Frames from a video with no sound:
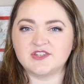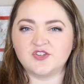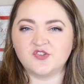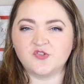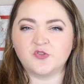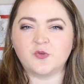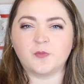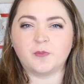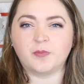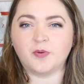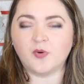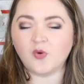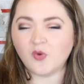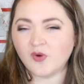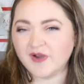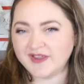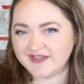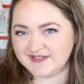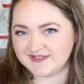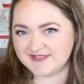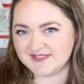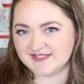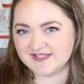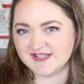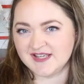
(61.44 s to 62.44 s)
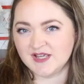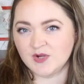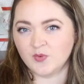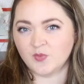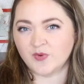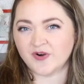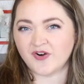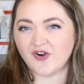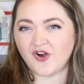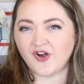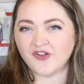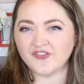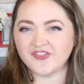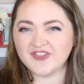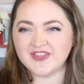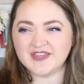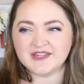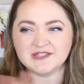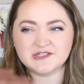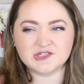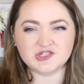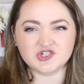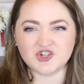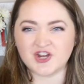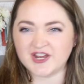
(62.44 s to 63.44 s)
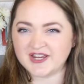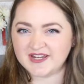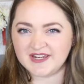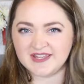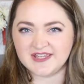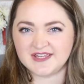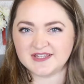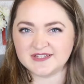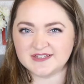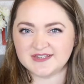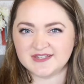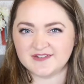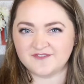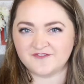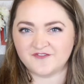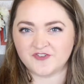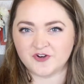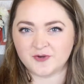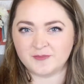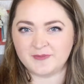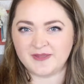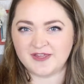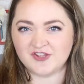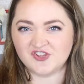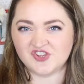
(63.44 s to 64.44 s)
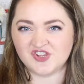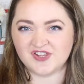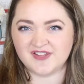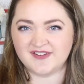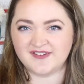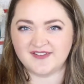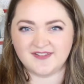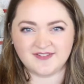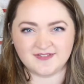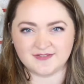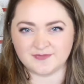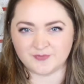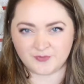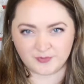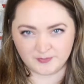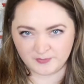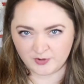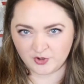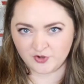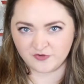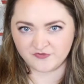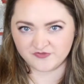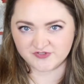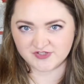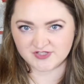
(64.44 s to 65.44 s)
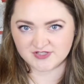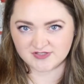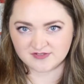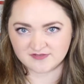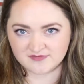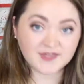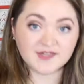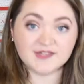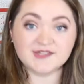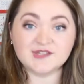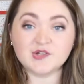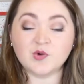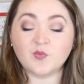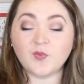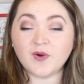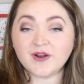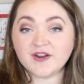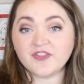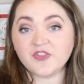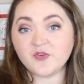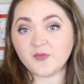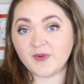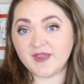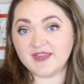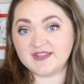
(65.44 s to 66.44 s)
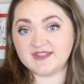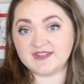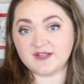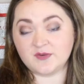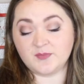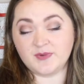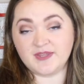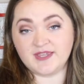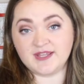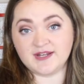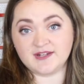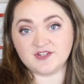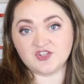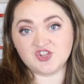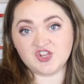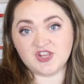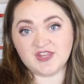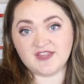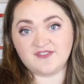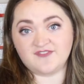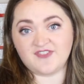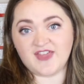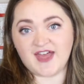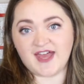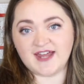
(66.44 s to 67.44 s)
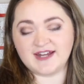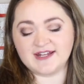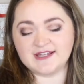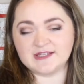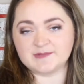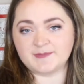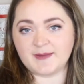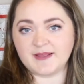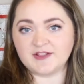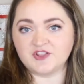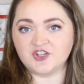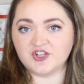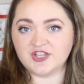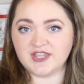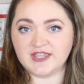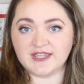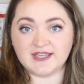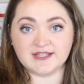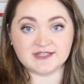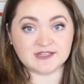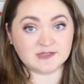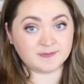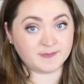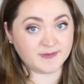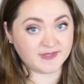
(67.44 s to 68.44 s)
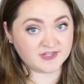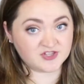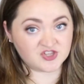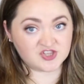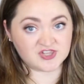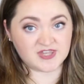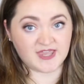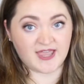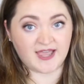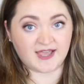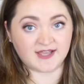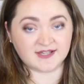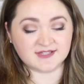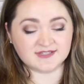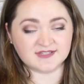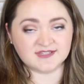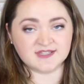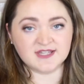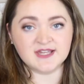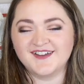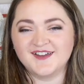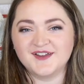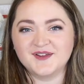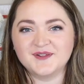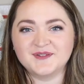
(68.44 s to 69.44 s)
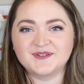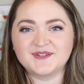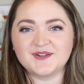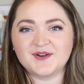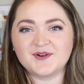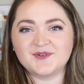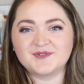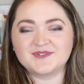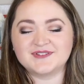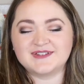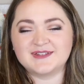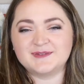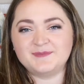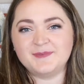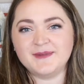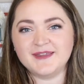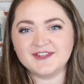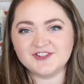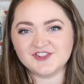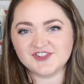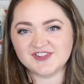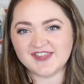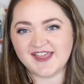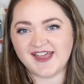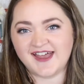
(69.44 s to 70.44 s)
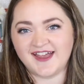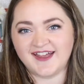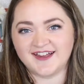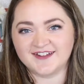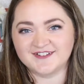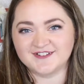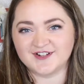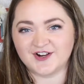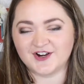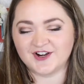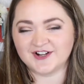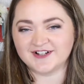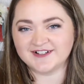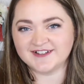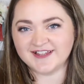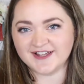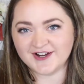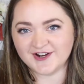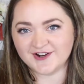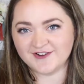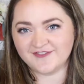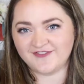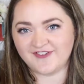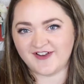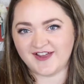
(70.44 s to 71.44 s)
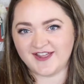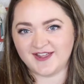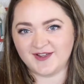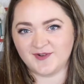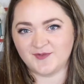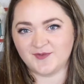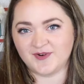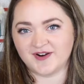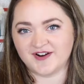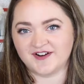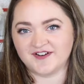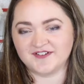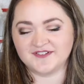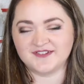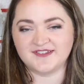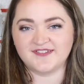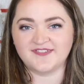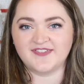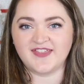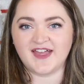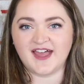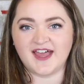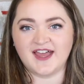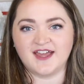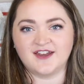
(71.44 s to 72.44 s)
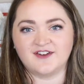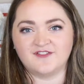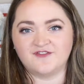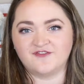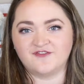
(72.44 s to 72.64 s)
to the point, where all the extraneous information is removed. So one of the ways that we can achieve that is by looking at speech tags. So speech tags are clarifying words that